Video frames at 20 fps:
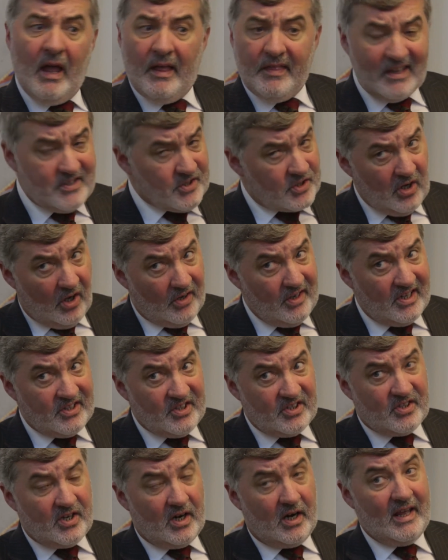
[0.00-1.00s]
That's not
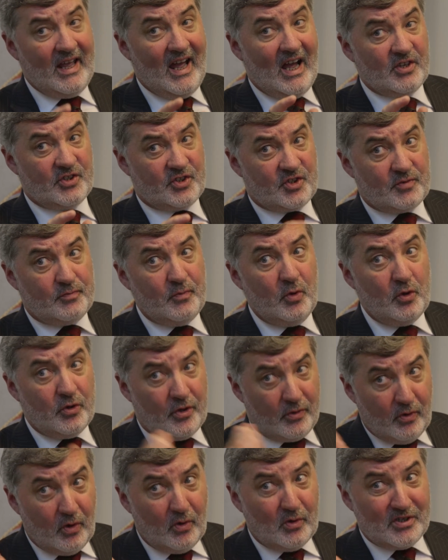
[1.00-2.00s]
necessarily as smooth
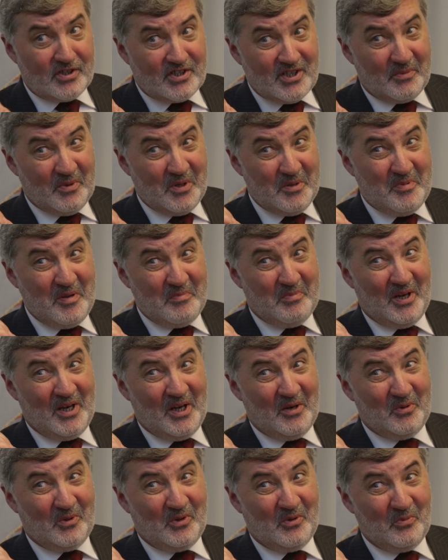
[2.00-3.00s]
a road as some of the people
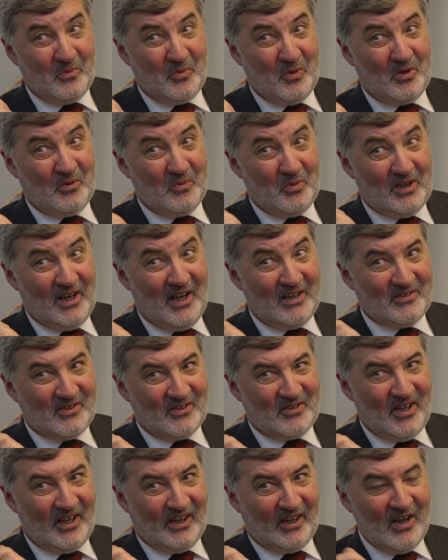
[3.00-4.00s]
here would like to
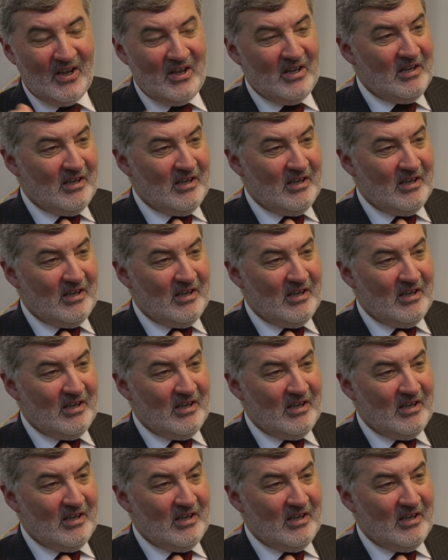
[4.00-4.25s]
think.